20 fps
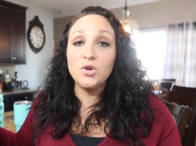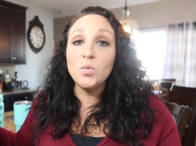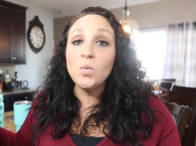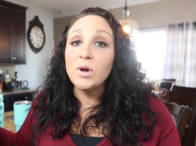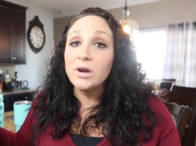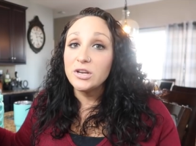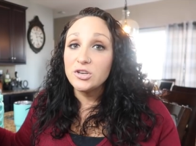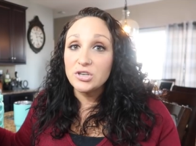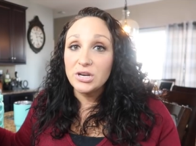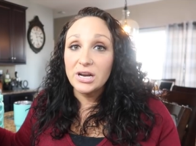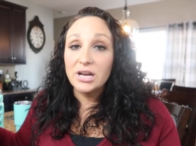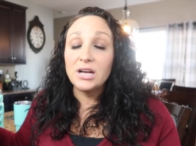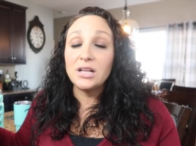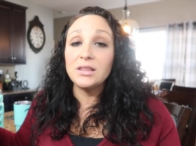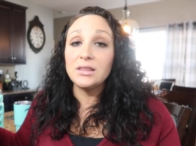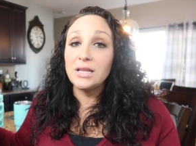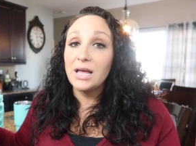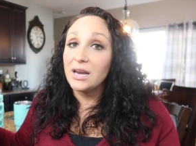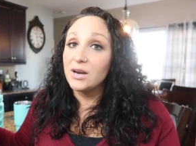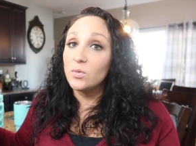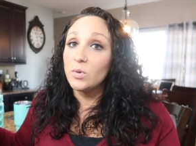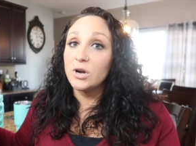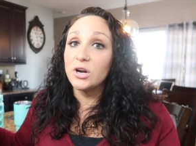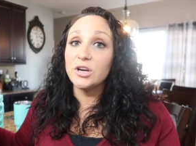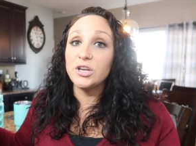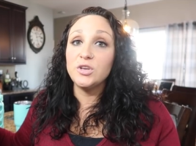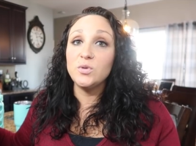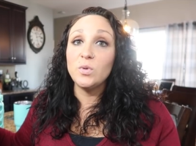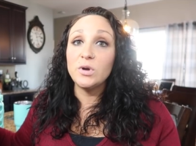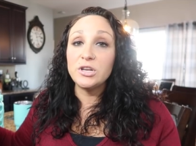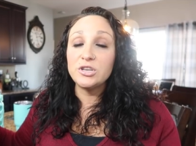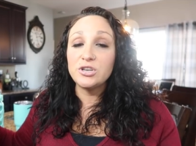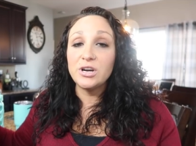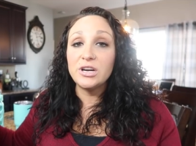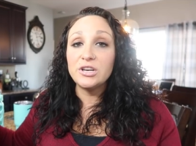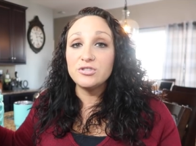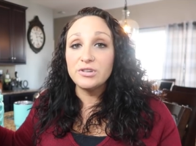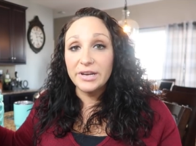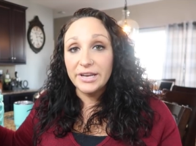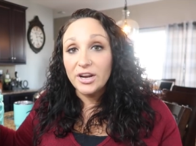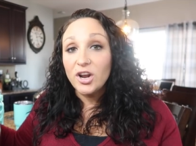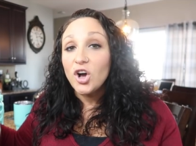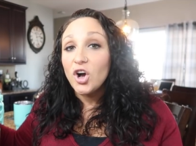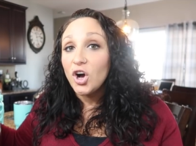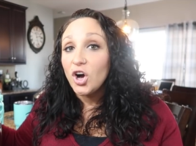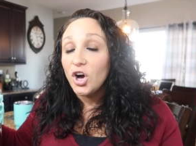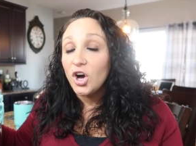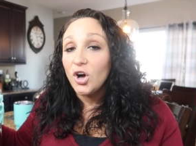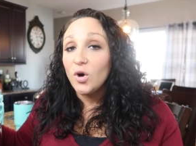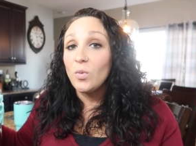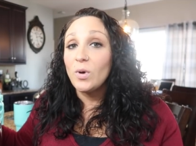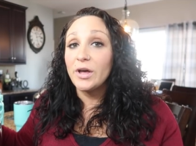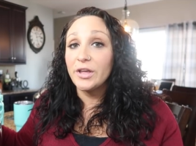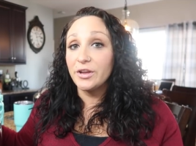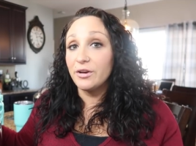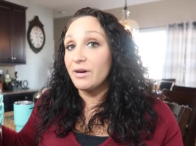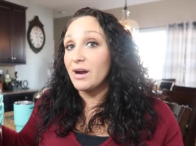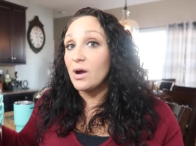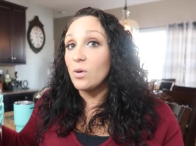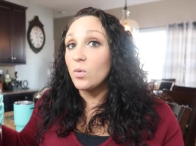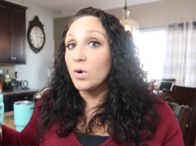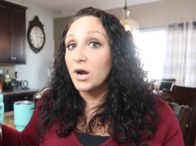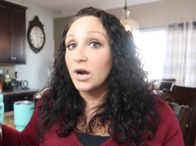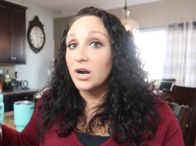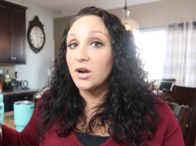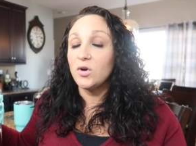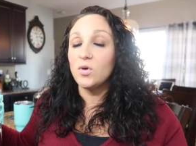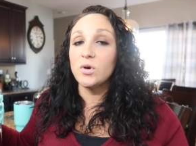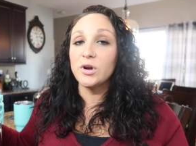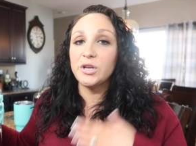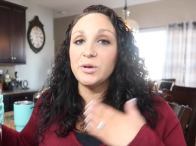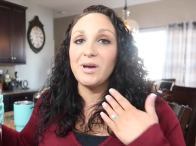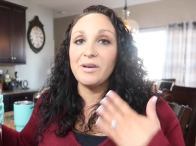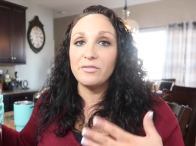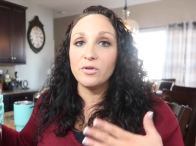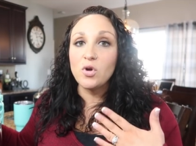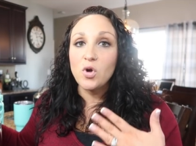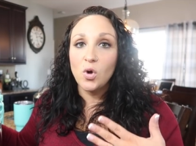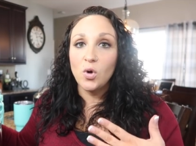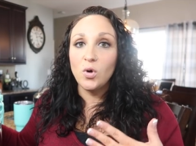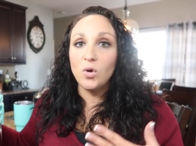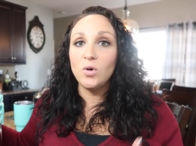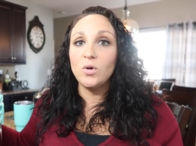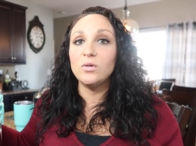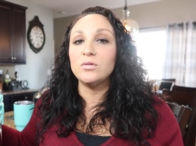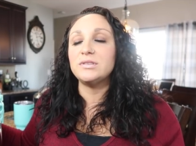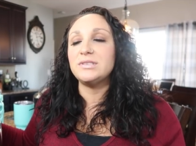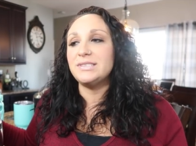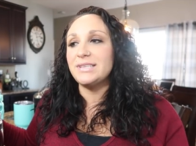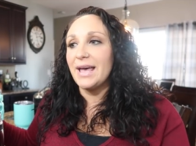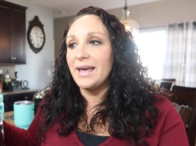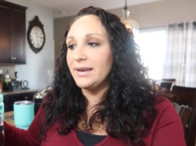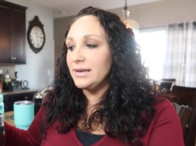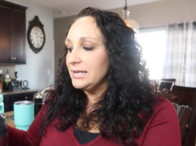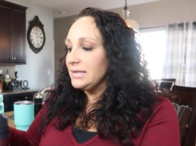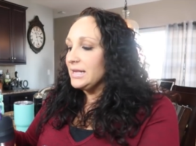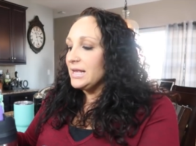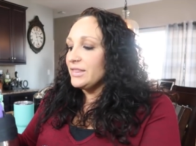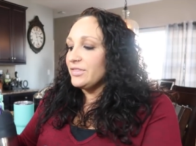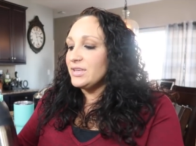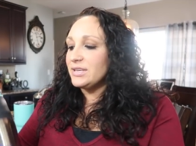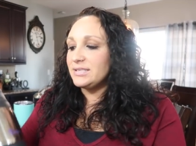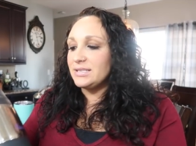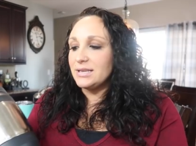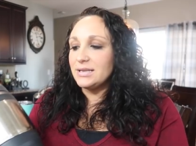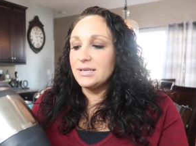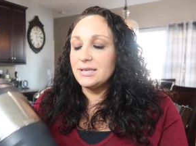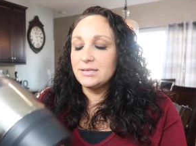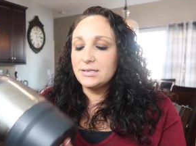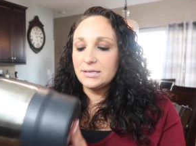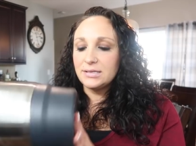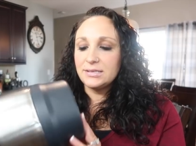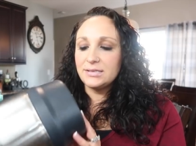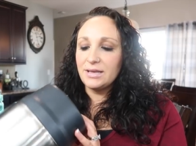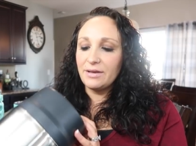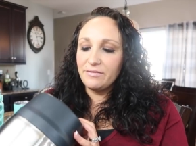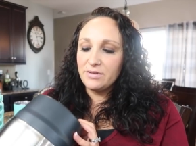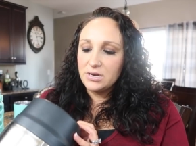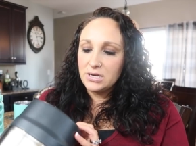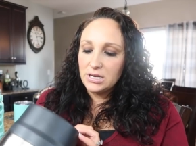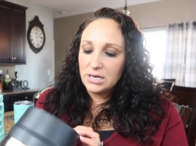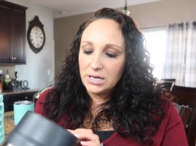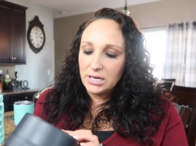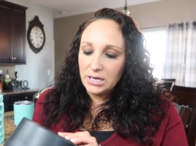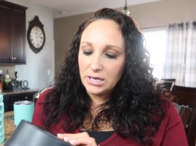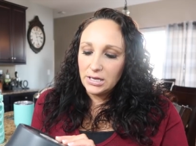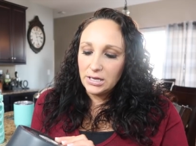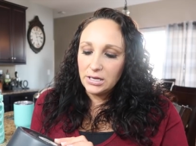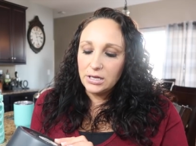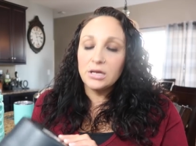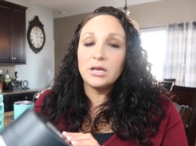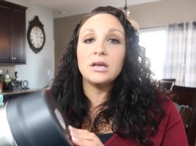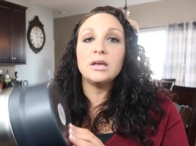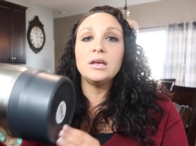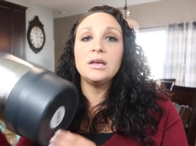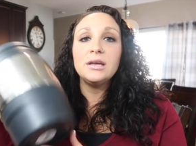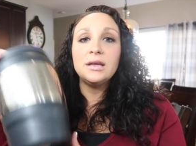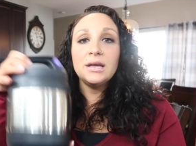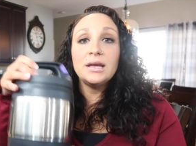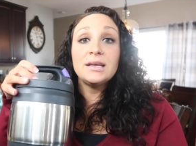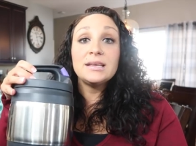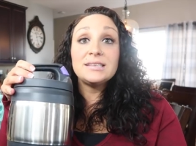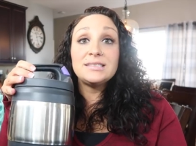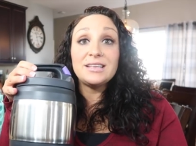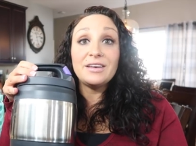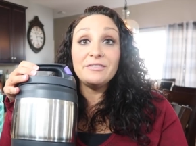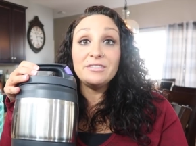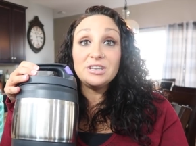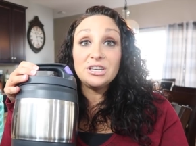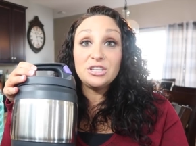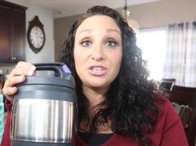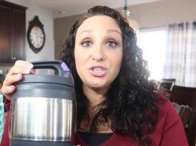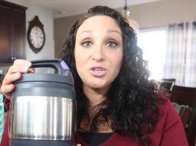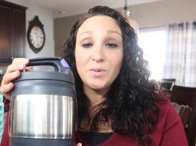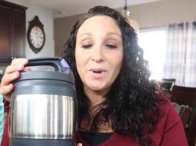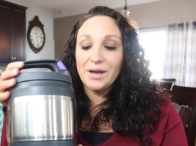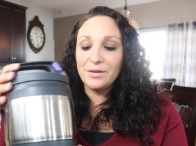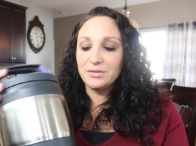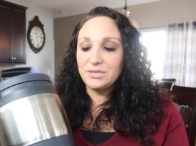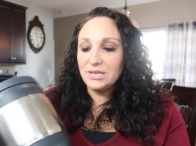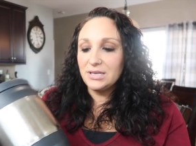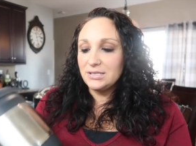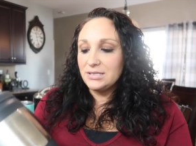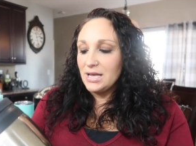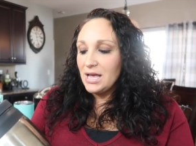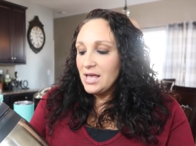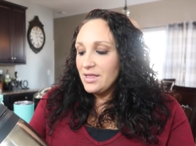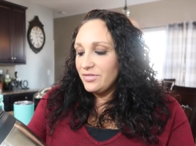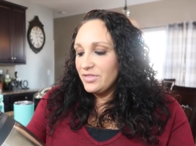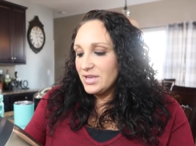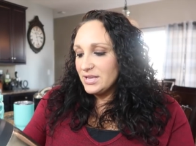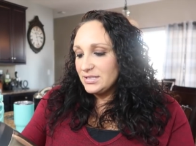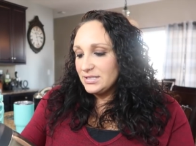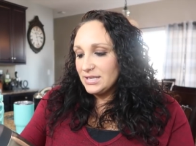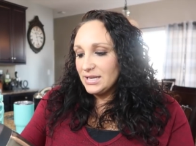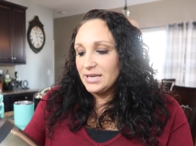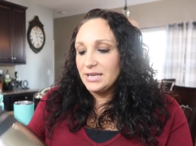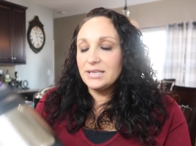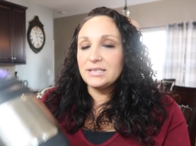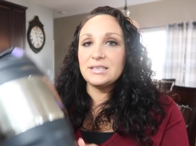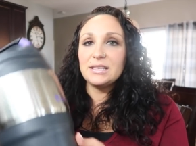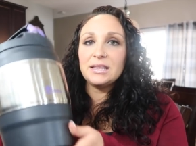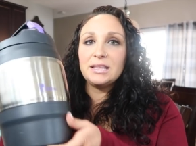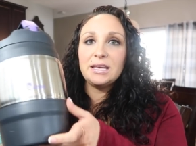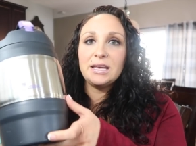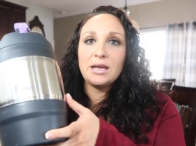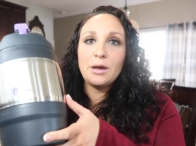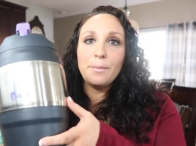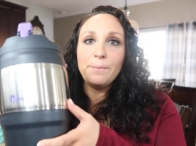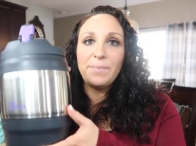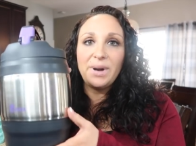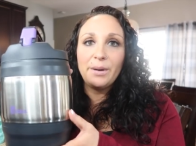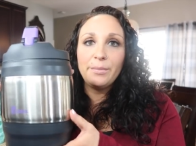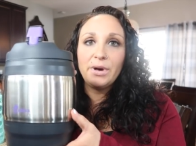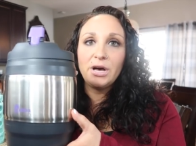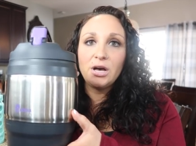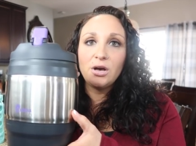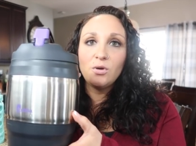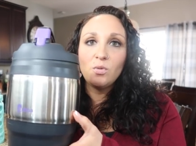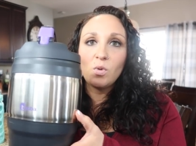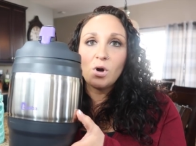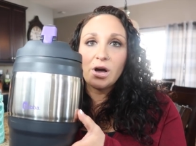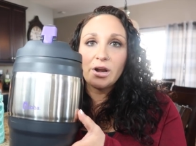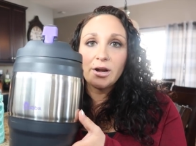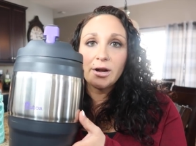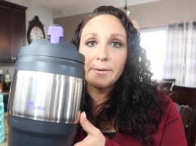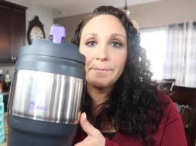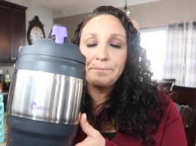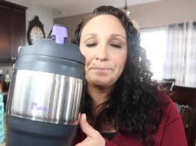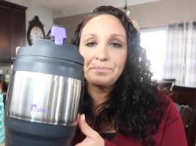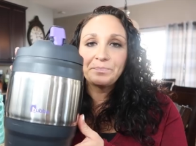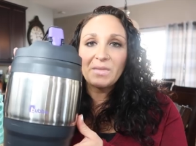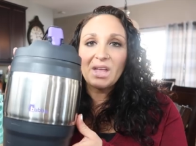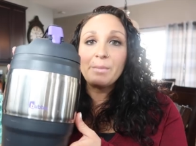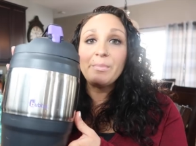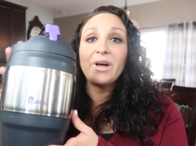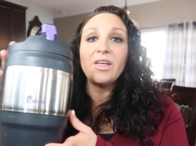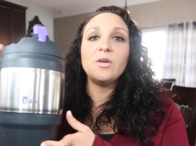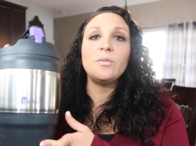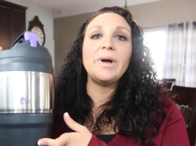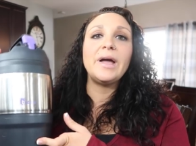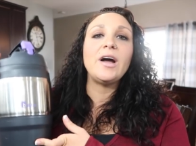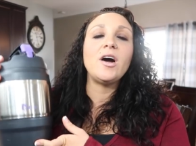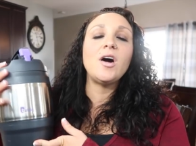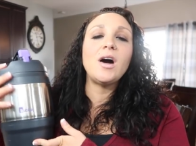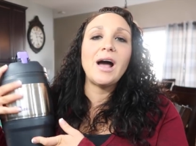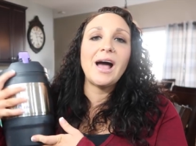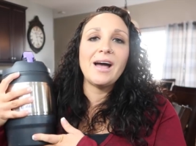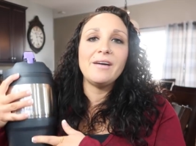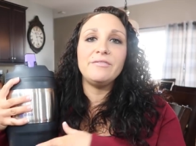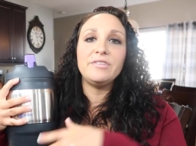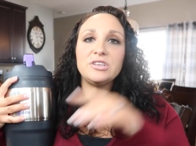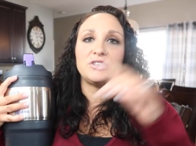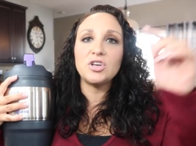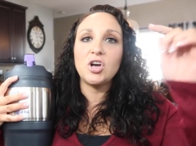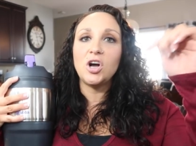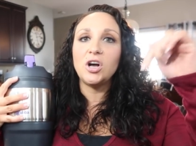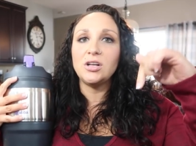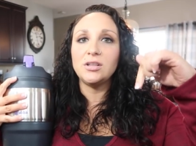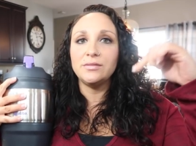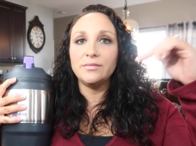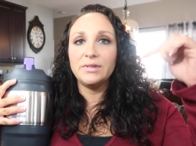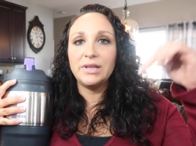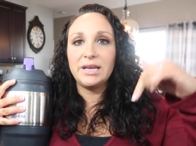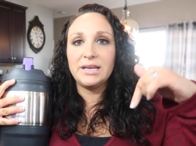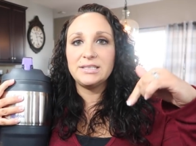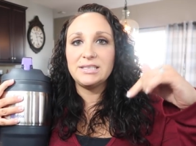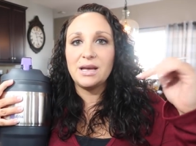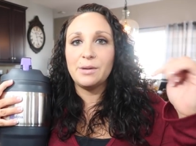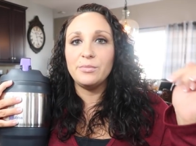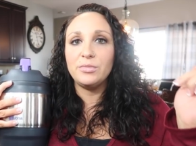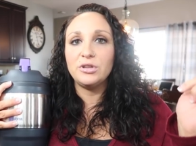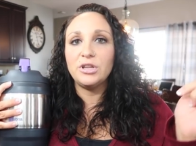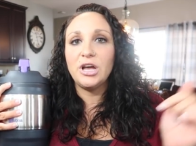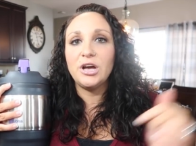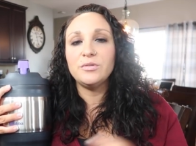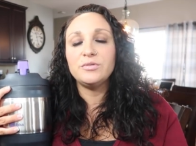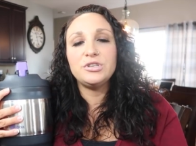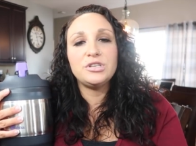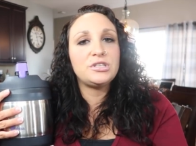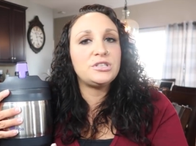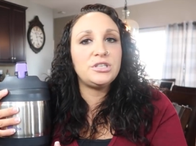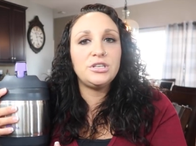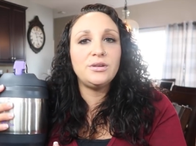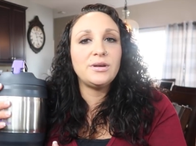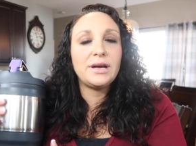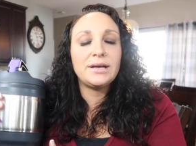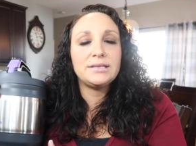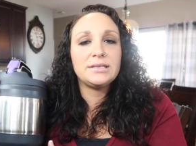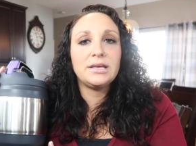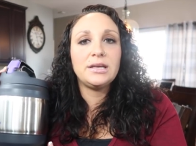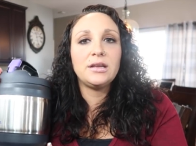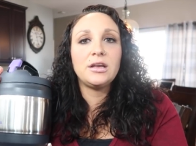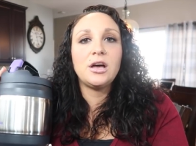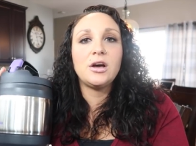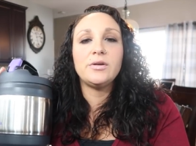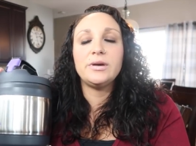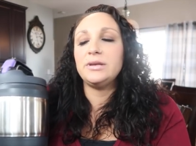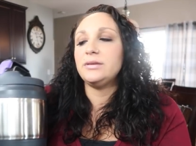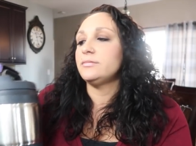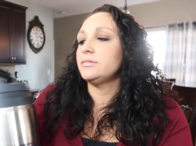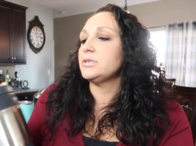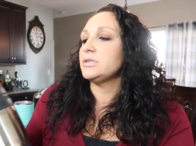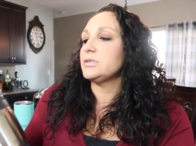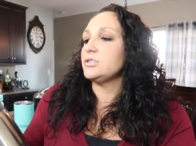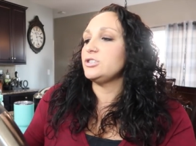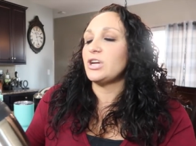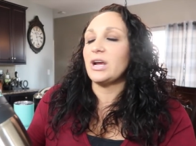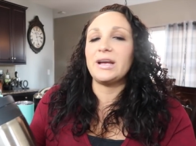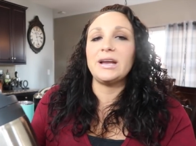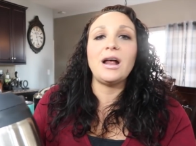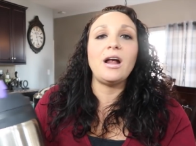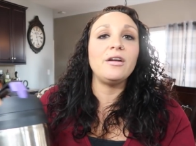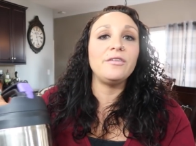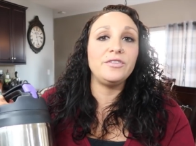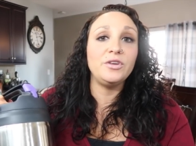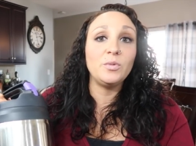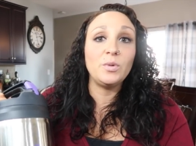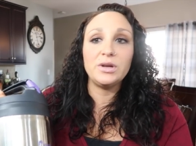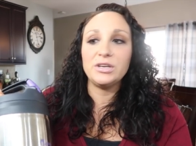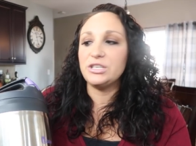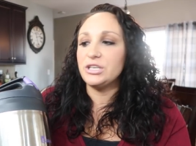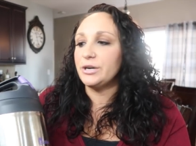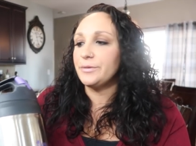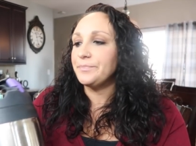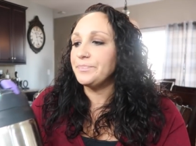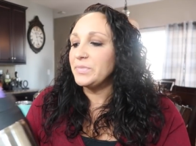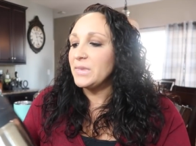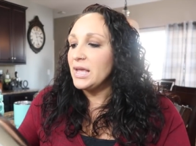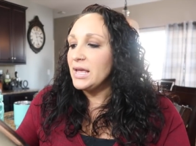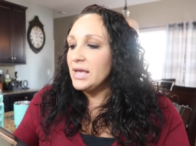you want to drink a lot of water, you want to try to drink it all while you're at work, or you have a goal set, this is 72 ounces. This is the Bubba water. And by the way, I'll have this all linked down below just so you guys can go and check it out if you want to.